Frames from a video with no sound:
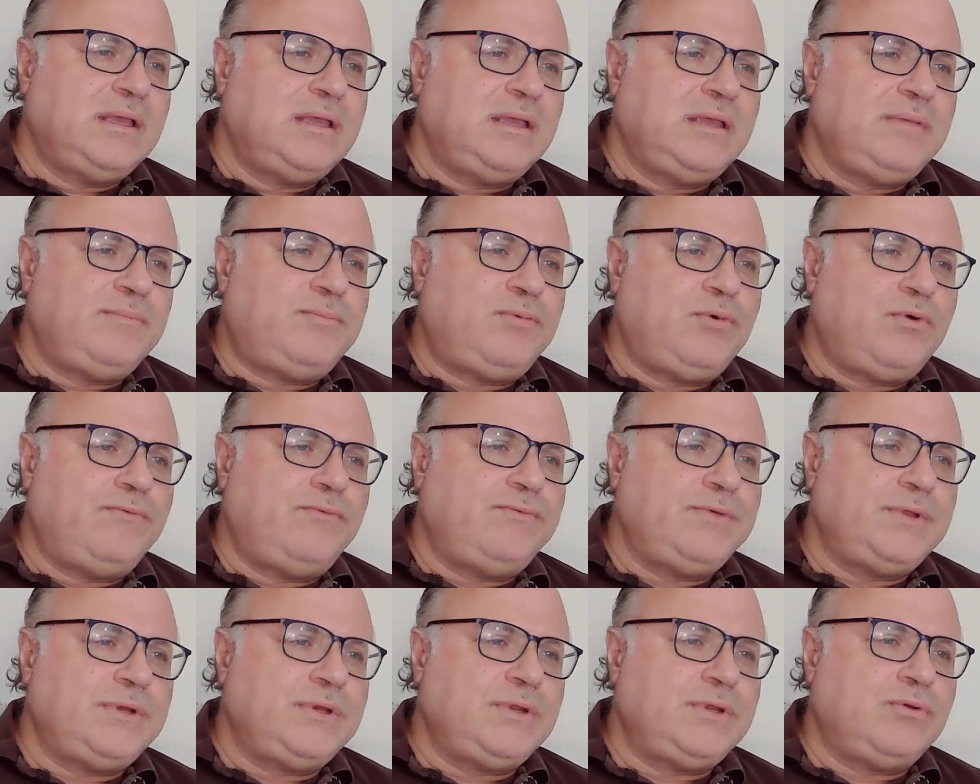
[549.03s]

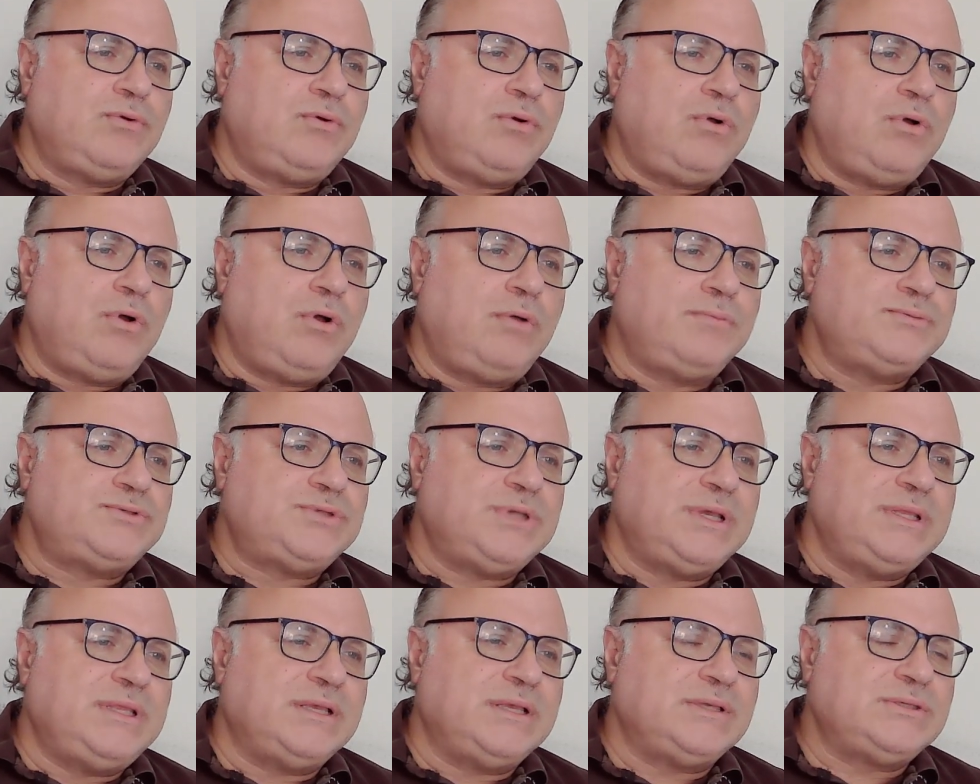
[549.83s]
improving your home's
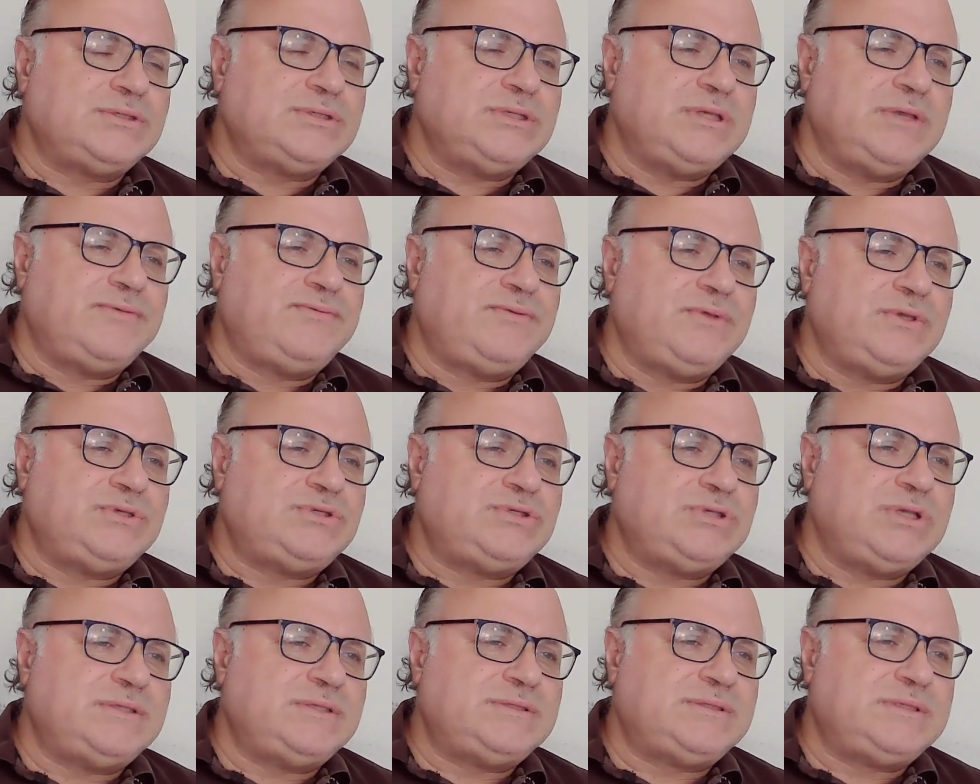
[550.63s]
energy
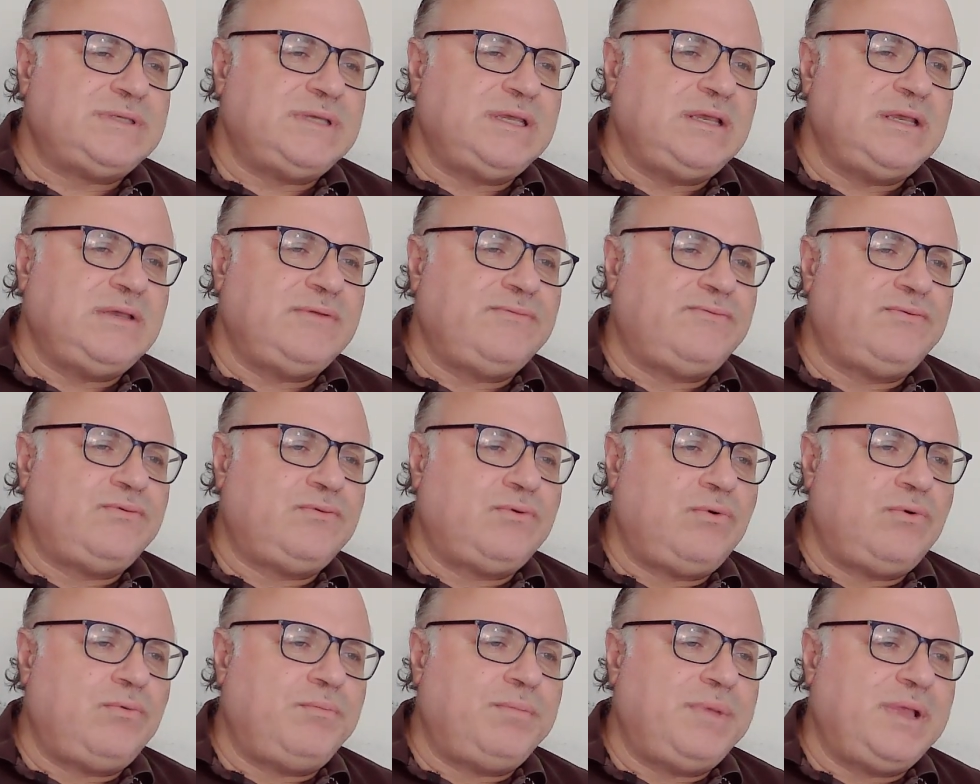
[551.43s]
efficiency
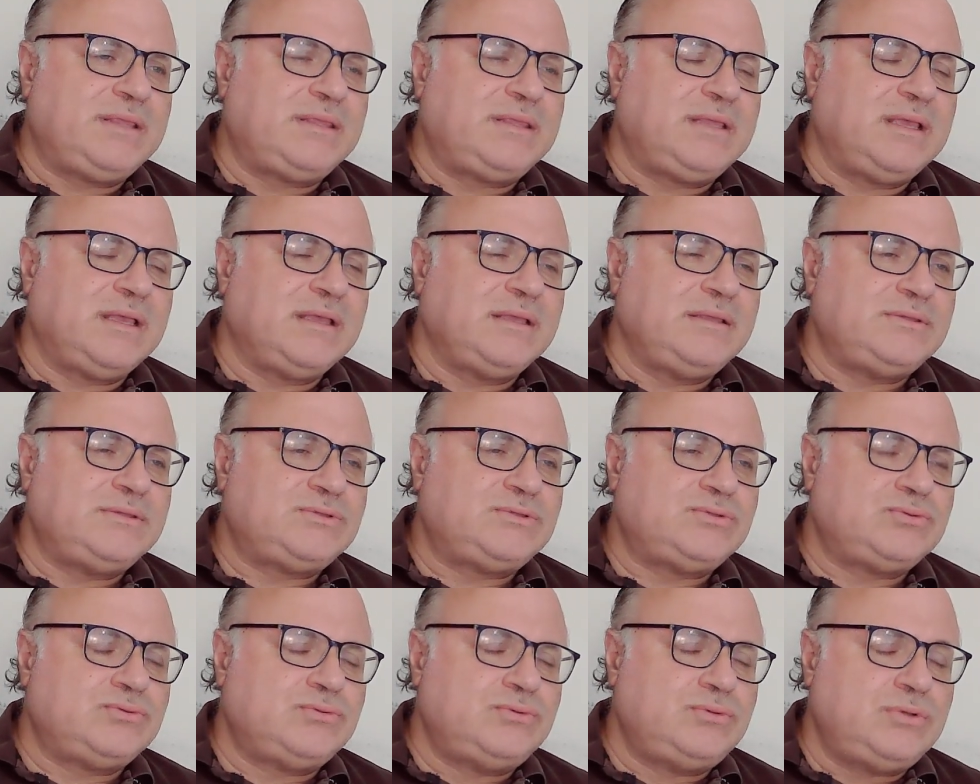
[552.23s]
through better
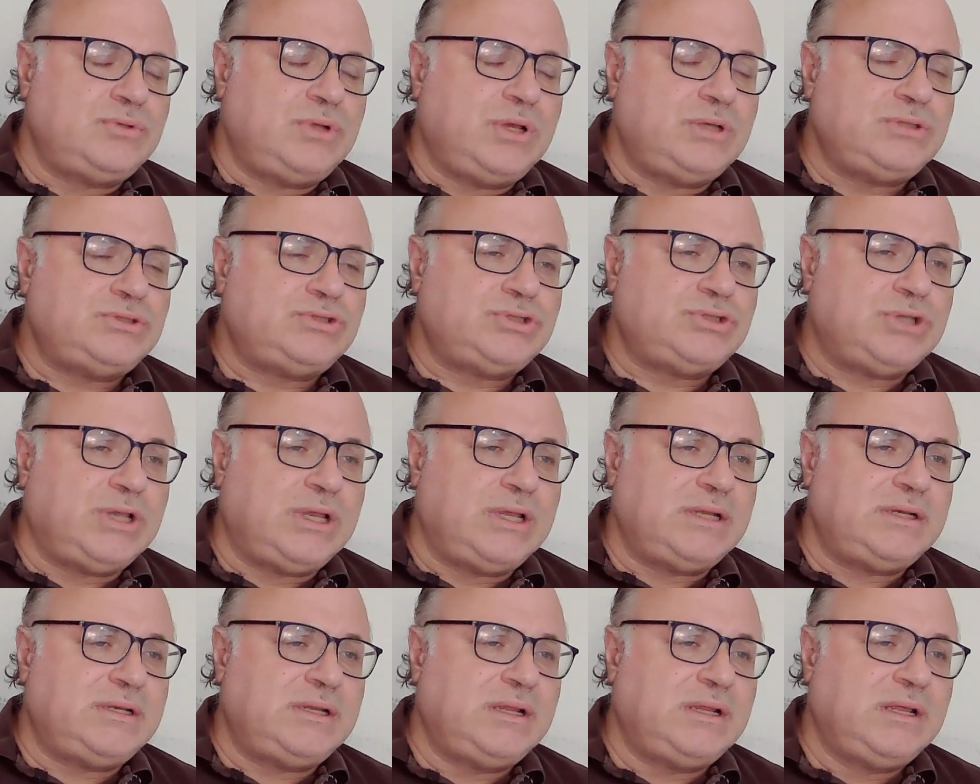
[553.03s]

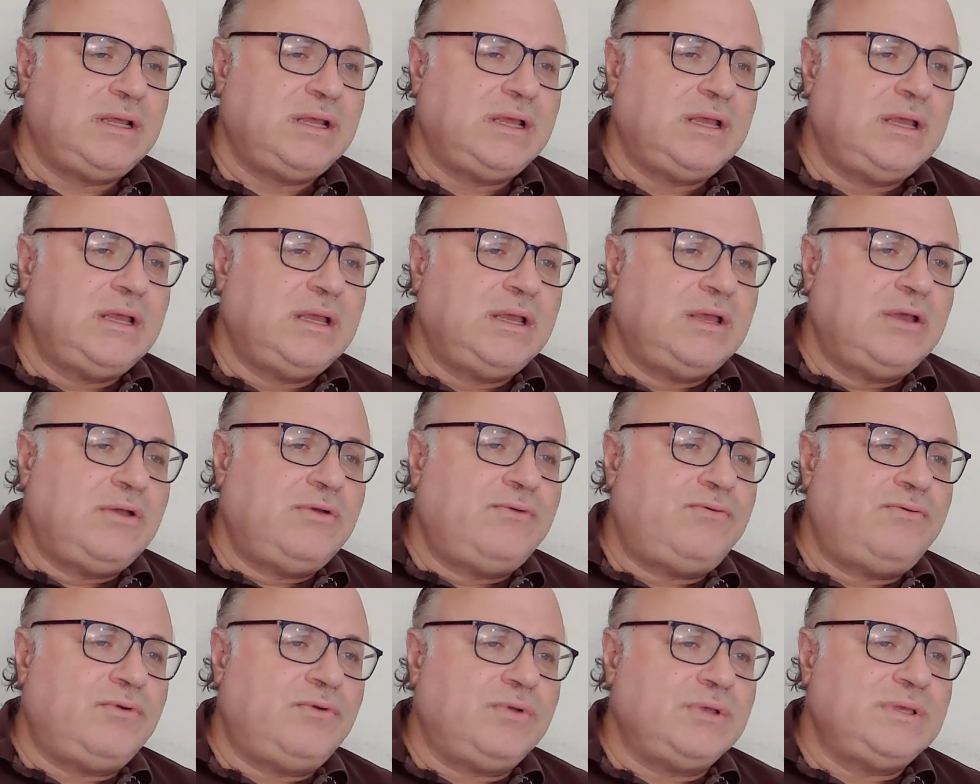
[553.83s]
insulation,
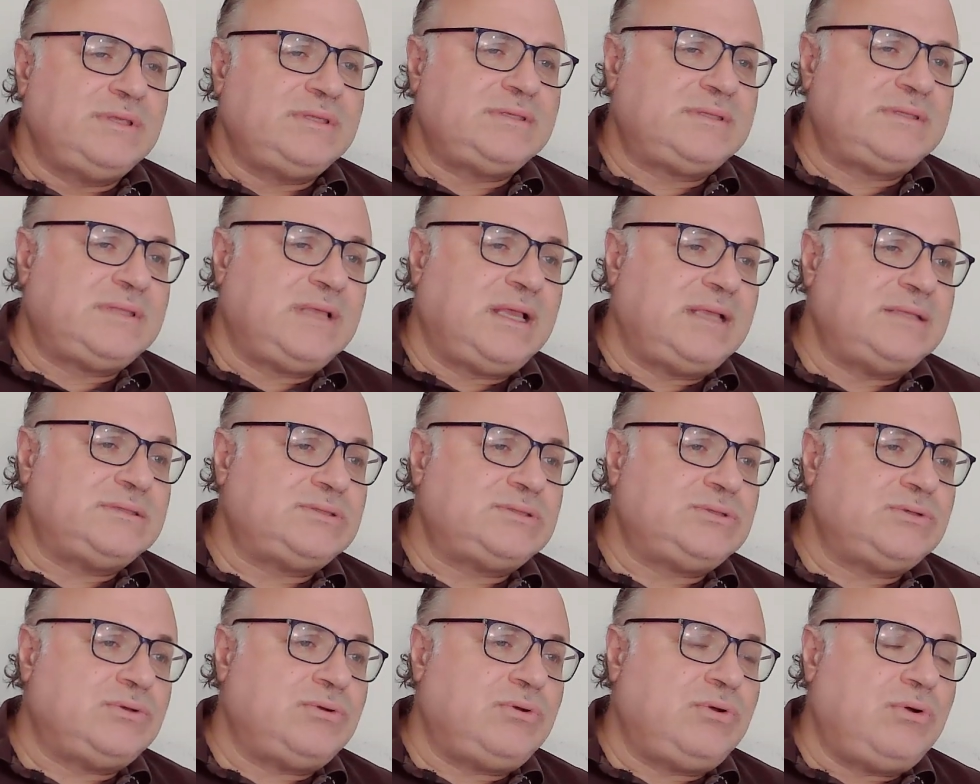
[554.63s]
for
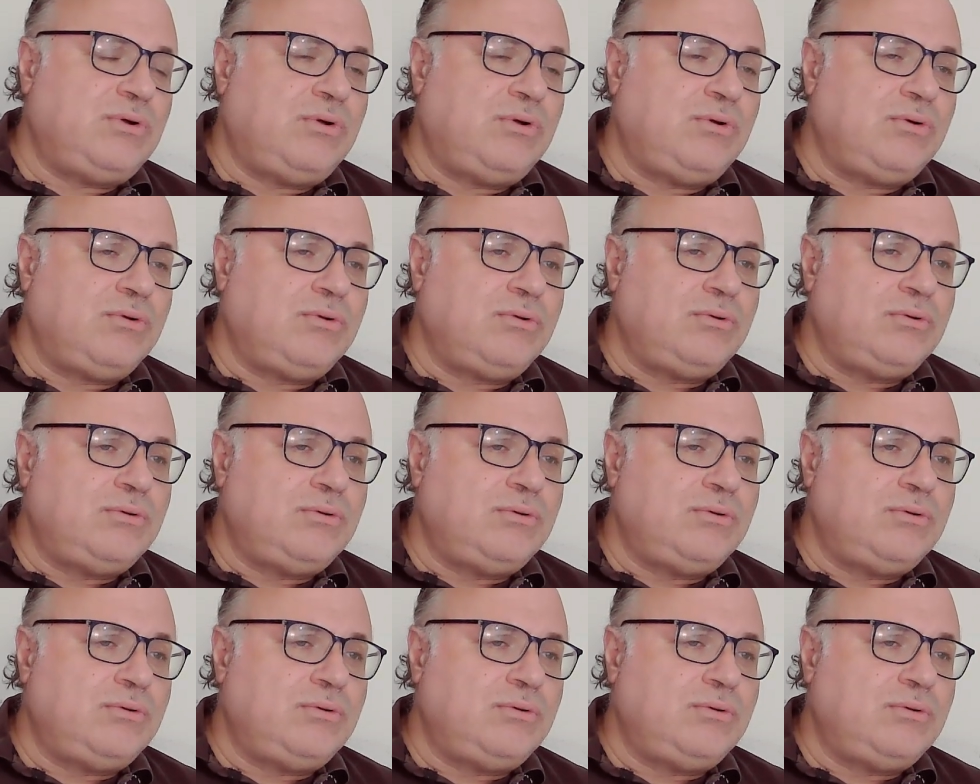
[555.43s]
instance, or